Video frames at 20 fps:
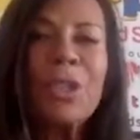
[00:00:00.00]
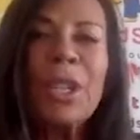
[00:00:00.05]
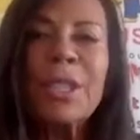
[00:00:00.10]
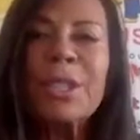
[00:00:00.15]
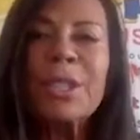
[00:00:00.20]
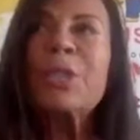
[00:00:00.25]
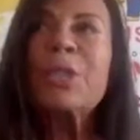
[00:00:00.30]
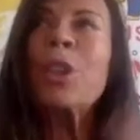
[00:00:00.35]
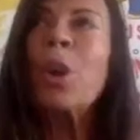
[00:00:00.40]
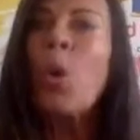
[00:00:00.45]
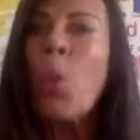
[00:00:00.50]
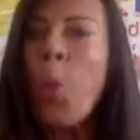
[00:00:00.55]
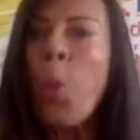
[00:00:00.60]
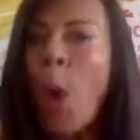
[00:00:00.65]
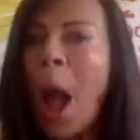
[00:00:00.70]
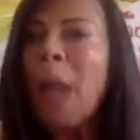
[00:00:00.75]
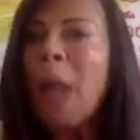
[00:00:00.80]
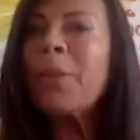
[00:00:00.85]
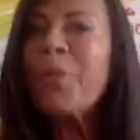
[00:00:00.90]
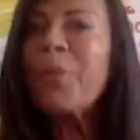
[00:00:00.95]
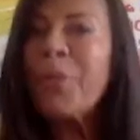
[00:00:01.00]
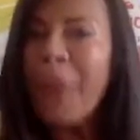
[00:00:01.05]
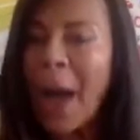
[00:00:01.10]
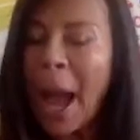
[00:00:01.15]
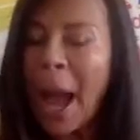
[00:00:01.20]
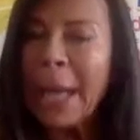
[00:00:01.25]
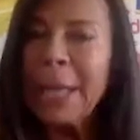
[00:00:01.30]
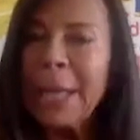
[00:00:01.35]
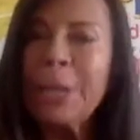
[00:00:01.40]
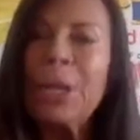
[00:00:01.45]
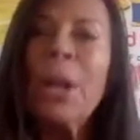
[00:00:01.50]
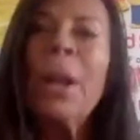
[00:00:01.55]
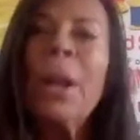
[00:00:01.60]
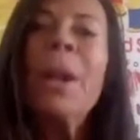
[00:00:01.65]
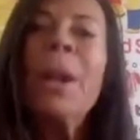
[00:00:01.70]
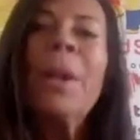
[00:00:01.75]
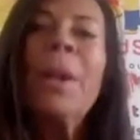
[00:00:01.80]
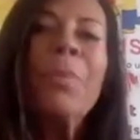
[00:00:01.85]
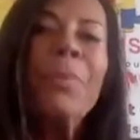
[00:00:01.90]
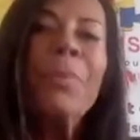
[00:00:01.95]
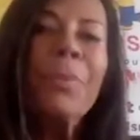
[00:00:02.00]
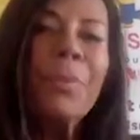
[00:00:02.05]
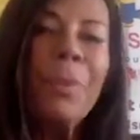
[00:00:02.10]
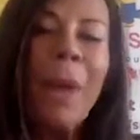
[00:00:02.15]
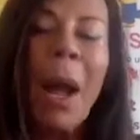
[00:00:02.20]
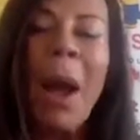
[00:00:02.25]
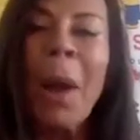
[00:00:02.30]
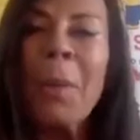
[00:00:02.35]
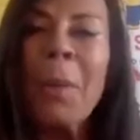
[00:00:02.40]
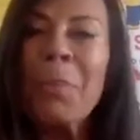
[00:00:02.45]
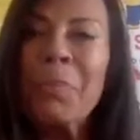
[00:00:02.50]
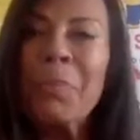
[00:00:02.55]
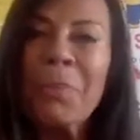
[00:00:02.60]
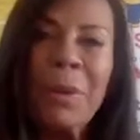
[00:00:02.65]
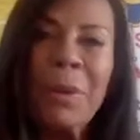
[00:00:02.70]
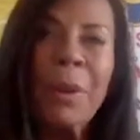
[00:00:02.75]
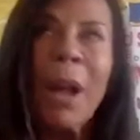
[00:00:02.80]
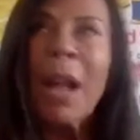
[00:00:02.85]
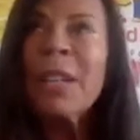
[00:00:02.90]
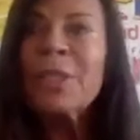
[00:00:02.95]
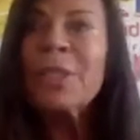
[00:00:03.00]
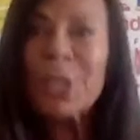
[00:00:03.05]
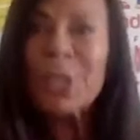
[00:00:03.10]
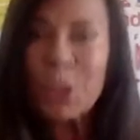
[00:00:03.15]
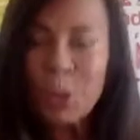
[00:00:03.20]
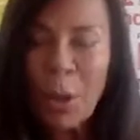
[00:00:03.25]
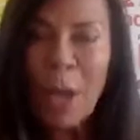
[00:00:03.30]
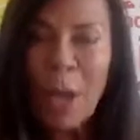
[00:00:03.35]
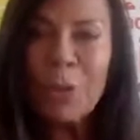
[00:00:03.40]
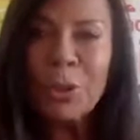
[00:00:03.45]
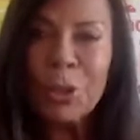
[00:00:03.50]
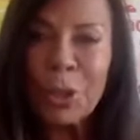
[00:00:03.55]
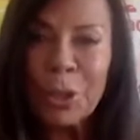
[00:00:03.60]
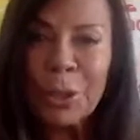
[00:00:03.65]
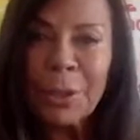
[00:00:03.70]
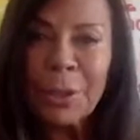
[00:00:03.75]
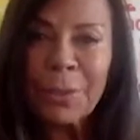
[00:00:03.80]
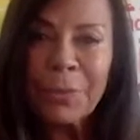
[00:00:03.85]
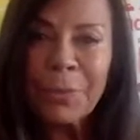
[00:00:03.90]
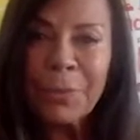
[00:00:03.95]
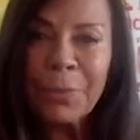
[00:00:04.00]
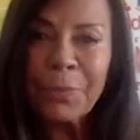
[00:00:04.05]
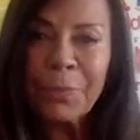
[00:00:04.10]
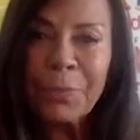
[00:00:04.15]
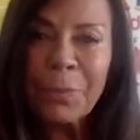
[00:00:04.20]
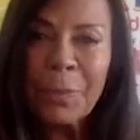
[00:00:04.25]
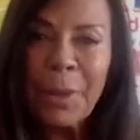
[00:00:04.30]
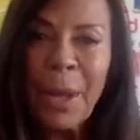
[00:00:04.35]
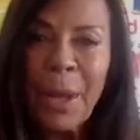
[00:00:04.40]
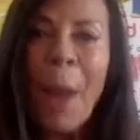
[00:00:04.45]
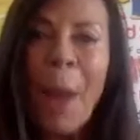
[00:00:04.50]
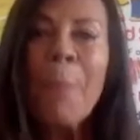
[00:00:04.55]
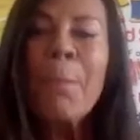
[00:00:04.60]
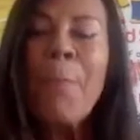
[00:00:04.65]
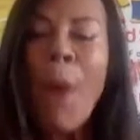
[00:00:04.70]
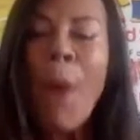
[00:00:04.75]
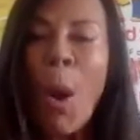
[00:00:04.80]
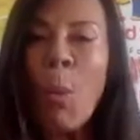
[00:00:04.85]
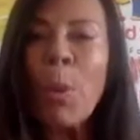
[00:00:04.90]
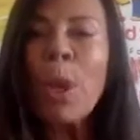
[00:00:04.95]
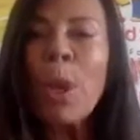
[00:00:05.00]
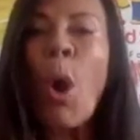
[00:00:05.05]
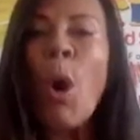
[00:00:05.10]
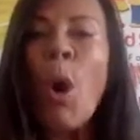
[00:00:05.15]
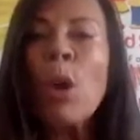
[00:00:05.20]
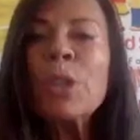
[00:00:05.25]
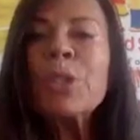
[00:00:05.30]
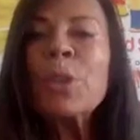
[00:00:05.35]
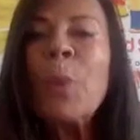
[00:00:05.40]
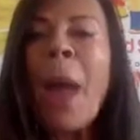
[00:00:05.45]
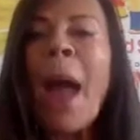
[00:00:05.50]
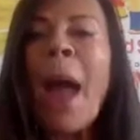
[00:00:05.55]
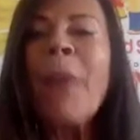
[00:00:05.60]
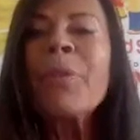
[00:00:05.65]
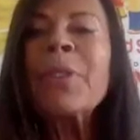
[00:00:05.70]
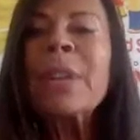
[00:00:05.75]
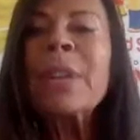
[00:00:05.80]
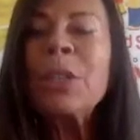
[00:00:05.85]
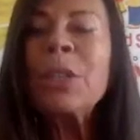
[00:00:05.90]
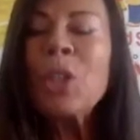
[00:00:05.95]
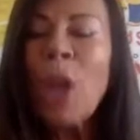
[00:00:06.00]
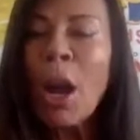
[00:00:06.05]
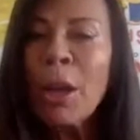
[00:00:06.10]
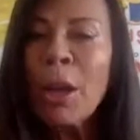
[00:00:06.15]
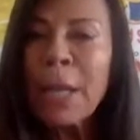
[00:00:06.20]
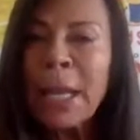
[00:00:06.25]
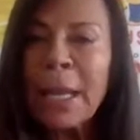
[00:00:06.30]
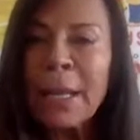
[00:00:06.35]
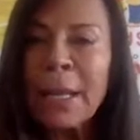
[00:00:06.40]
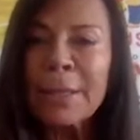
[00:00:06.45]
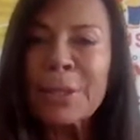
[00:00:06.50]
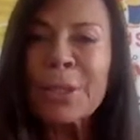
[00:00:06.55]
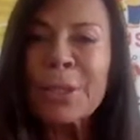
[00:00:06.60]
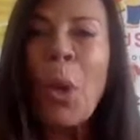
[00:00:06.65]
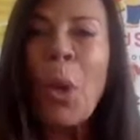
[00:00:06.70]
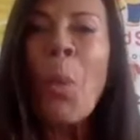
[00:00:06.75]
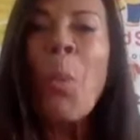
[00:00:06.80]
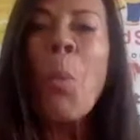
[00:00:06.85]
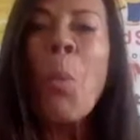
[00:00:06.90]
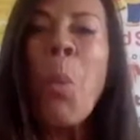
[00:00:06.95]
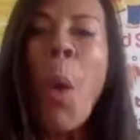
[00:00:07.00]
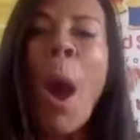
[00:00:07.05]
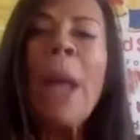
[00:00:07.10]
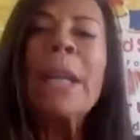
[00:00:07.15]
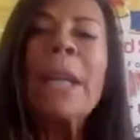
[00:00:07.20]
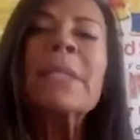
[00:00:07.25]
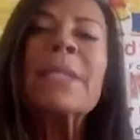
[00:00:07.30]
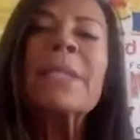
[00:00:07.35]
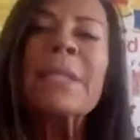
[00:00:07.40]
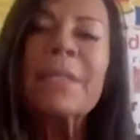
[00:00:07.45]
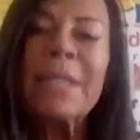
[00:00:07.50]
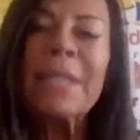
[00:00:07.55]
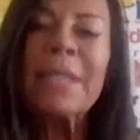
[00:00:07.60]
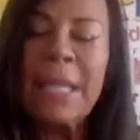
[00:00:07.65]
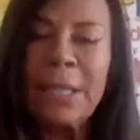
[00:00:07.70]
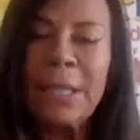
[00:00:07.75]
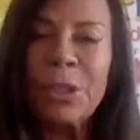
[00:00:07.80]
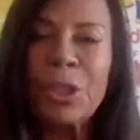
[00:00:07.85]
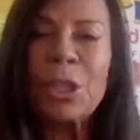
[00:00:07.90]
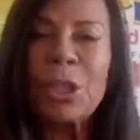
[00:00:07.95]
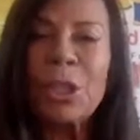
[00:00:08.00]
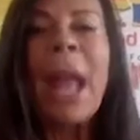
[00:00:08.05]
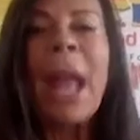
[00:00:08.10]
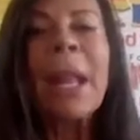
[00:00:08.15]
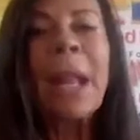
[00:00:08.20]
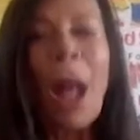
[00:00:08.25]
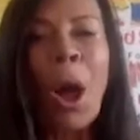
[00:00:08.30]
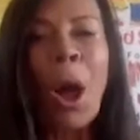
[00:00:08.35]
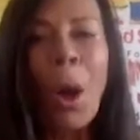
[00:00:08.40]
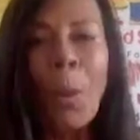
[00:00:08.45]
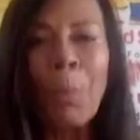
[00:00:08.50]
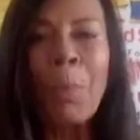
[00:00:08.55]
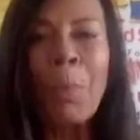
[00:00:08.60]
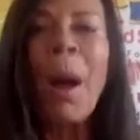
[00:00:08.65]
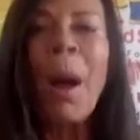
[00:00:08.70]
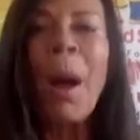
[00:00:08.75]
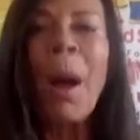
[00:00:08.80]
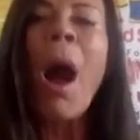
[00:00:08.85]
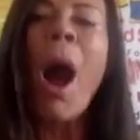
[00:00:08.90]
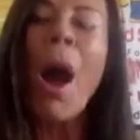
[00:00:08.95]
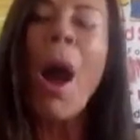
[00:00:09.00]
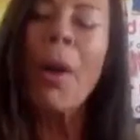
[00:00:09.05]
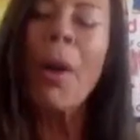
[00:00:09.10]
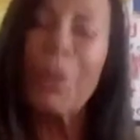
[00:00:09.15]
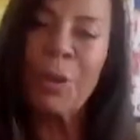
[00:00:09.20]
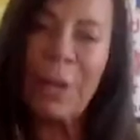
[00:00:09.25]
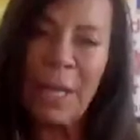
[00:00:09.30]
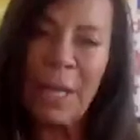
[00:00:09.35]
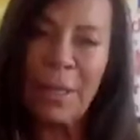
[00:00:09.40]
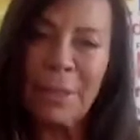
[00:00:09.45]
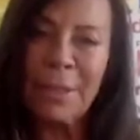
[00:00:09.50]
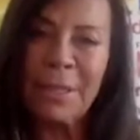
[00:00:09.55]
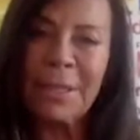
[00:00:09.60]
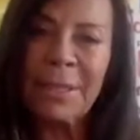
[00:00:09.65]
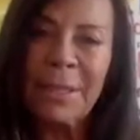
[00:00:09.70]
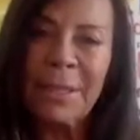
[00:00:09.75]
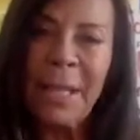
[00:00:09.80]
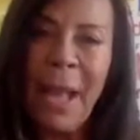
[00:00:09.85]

just the qualified instructor, but we also have young kids wanting to teach and help other kids,